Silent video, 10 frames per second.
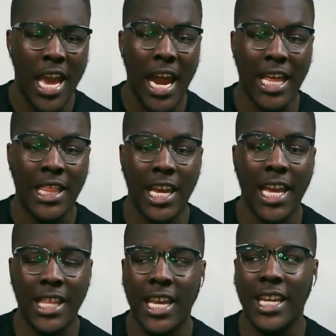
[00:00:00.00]
And I
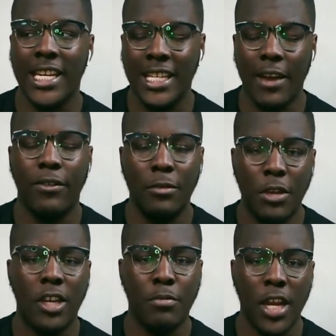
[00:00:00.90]
think they can definitely
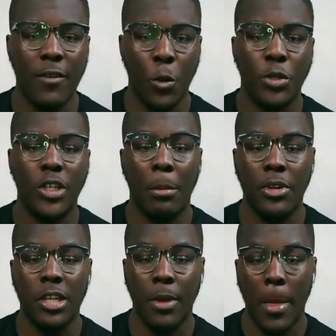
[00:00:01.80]
be competing for a
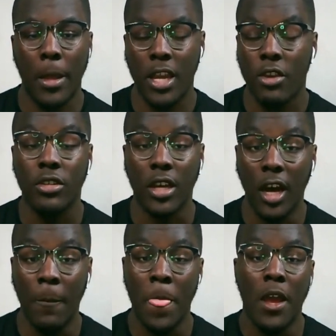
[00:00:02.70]
championship in the years to
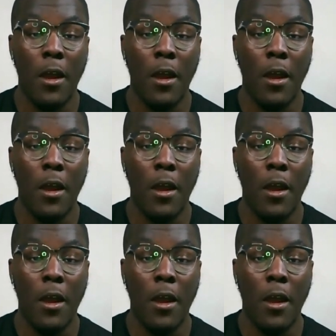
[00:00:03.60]
come.